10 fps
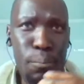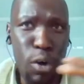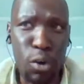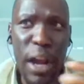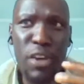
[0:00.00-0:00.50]

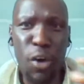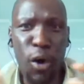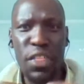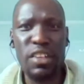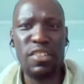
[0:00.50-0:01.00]
great
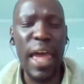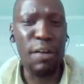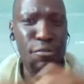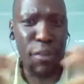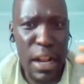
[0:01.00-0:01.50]
authors
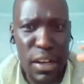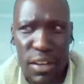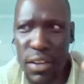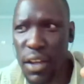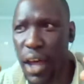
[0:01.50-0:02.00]
like
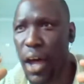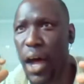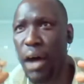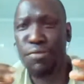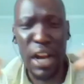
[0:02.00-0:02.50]
Frantz
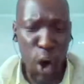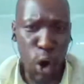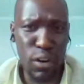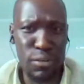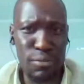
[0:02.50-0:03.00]

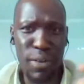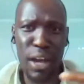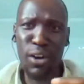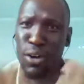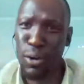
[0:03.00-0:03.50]
Fanon, I
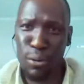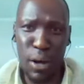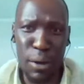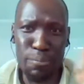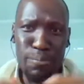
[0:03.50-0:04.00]
don't
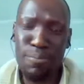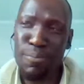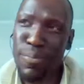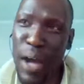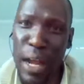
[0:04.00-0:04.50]

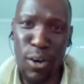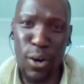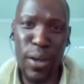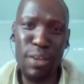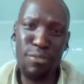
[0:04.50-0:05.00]

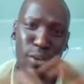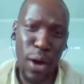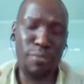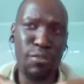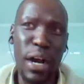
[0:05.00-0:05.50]
know if you
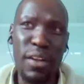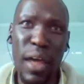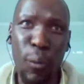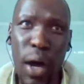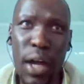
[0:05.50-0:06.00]
have read
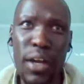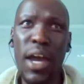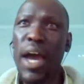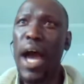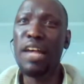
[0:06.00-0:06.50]
their work,
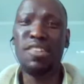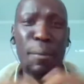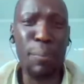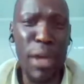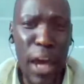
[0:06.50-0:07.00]

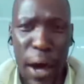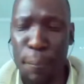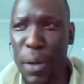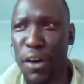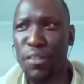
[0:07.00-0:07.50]
Samir
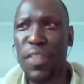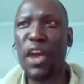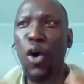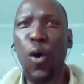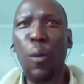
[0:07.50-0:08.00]
Amir,
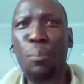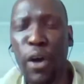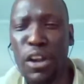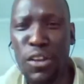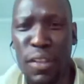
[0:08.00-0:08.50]
they all
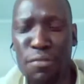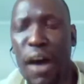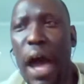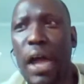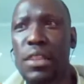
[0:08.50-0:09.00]
point to the
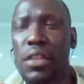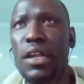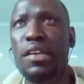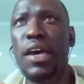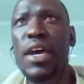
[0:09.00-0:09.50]
fact
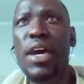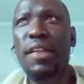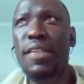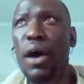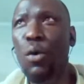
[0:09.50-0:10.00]
that
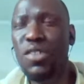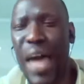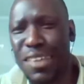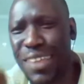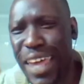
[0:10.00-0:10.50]
there was
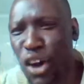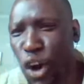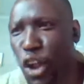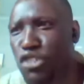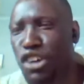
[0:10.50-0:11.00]
a
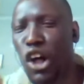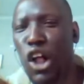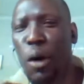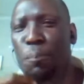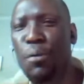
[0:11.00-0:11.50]
psychological
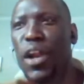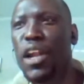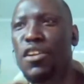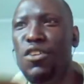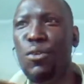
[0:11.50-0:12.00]

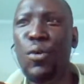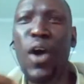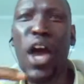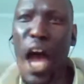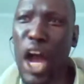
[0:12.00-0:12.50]
component to
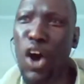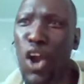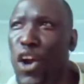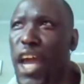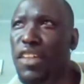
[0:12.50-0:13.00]
a
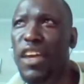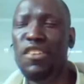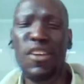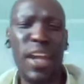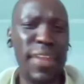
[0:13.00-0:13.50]

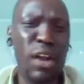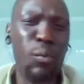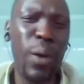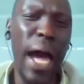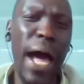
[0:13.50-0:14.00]
colonization. And then
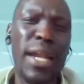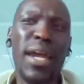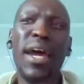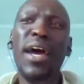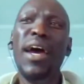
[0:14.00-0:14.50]
we had
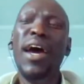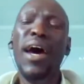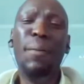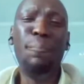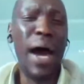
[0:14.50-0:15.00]

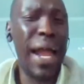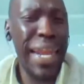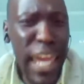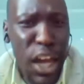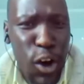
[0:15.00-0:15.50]
an
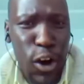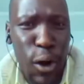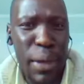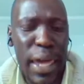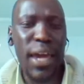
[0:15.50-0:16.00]

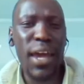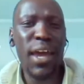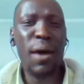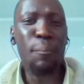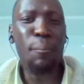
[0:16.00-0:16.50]
economic
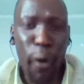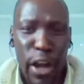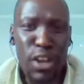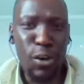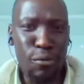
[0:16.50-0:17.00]

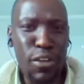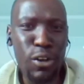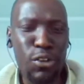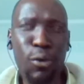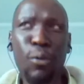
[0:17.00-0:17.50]
point of view
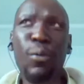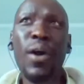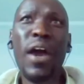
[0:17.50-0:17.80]
to